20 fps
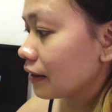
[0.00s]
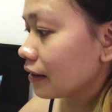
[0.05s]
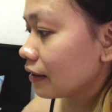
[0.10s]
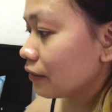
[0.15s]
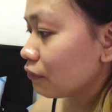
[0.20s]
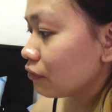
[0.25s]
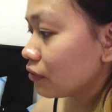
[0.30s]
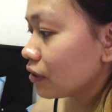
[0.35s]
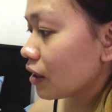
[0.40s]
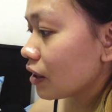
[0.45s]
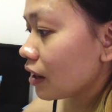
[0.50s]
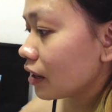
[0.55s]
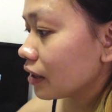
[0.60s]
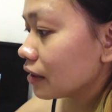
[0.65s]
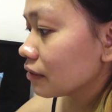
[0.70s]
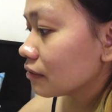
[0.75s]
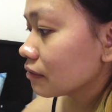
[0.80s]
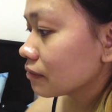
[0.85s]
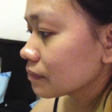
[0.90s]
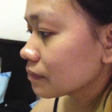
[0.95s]
If not,
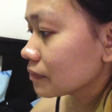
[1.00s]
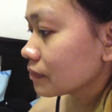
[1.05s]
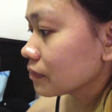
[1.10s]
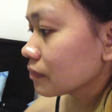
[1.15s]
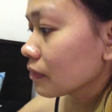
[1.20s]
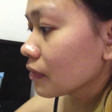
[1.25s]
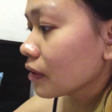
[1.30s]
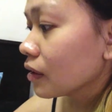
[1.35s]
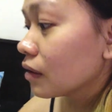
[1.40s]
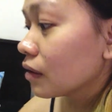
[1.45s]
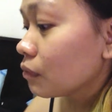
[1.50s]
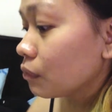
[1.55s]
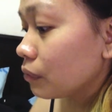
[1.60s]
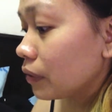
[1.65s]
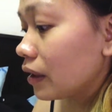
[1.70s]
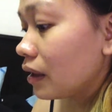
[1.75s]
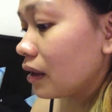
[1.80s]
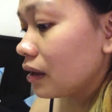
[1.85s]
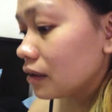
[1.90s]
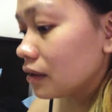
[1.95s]

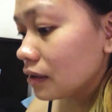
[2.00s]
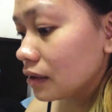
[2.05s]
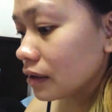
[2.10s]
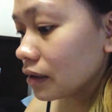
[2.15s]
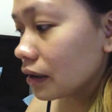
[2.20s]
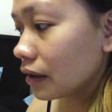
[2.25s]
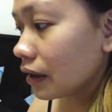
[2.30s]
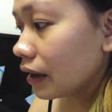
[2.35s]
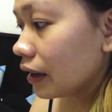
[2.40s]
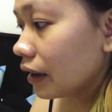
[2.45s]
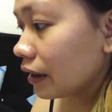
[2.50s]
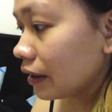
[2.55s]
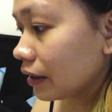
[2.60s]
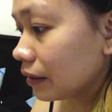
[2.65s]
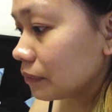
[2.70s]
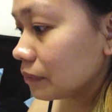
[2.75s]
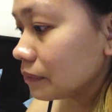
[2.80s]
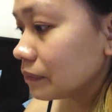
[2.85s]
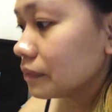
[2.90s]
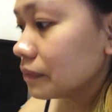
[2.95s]
well,
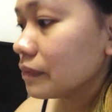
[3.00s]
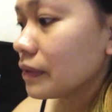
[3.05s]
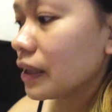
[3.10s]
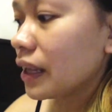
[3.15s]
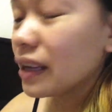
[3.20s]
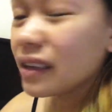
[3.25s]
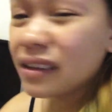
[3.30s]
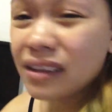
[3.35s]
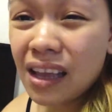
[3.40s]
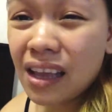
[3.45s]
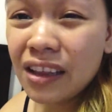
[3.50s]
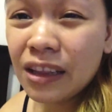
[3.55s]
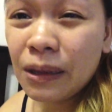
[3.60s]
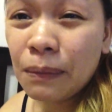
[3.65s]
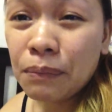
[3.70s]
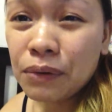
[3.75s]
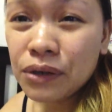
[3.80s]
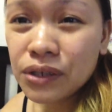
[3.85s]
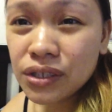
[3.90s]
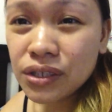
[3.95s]
I'm like
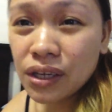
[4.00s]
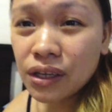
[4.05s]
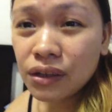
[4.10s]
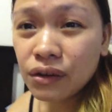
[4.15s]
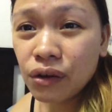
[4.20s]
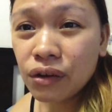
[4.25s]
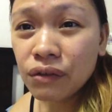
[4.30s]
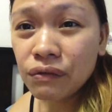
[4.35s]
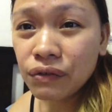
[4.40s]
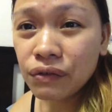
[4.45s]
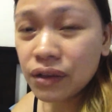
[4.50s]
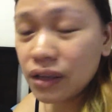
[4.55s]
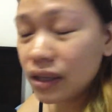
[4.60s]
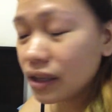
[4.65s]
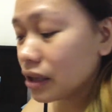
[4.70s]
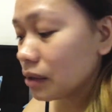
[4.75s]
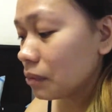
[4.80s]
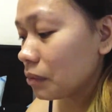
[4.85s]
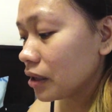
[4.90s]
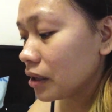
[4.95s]
90% confident
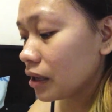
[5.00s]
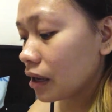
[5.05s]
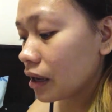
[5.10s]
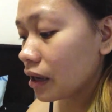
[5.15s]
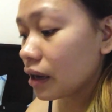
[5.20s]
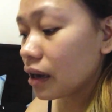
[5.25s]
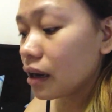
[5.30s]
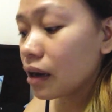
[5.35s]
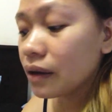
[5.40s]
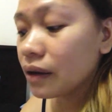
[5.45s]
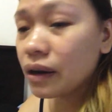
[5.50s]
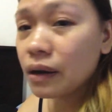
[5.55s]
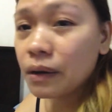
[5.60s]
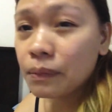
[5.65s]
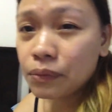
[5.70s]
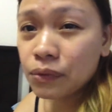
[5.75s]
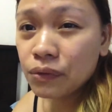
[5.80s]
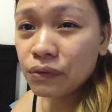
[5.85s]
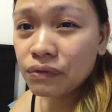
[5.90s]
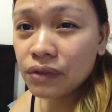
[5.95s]
naman na
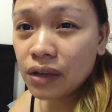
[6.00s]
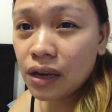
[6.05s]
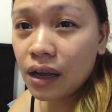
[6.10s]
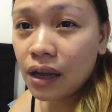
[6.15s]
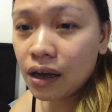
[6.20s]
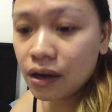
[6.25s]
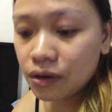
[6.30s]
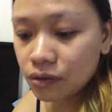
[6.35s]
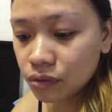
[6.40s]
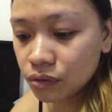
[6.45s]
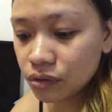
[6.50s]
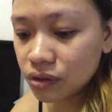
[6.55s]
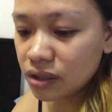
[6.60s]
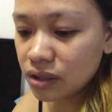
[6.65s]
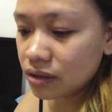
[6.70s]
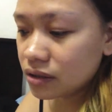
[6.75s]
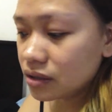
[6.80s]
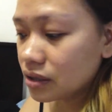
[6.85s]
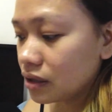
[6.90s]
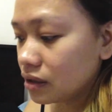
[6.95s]
approve nila ako
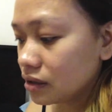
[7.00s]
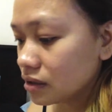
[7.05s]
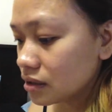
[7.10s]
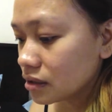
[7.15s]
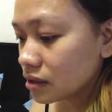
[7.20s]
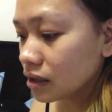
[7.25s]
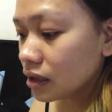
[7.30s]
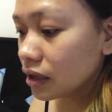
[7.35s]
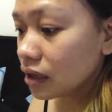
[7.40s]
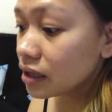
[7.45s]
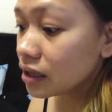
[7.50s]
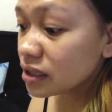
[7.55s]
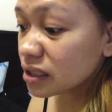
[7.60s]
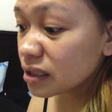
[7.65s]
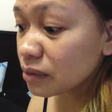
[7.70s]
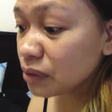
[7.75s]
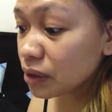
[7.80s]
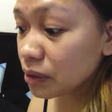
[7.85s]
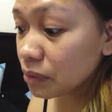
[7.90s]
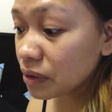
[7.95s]
since
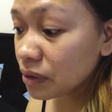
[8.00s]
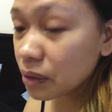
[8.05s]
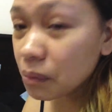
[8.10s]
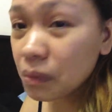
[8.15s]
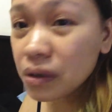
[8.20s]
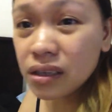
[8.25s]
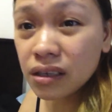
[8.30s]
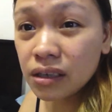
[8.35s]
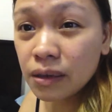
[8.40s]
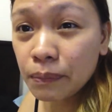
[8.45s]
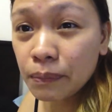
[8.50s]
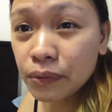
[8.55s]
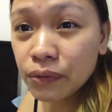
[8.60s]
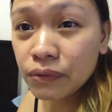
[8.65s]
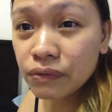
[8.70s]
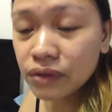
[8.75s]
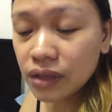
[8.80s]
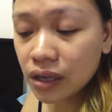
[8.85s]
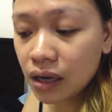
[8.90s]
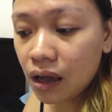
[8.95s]
si baby naman
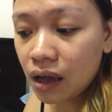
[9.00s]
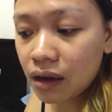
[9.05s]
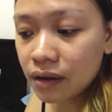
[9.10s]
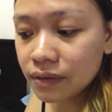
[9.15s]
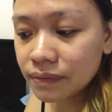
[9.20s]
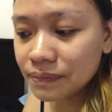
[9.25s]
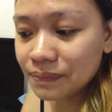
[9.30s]
in-approve nila.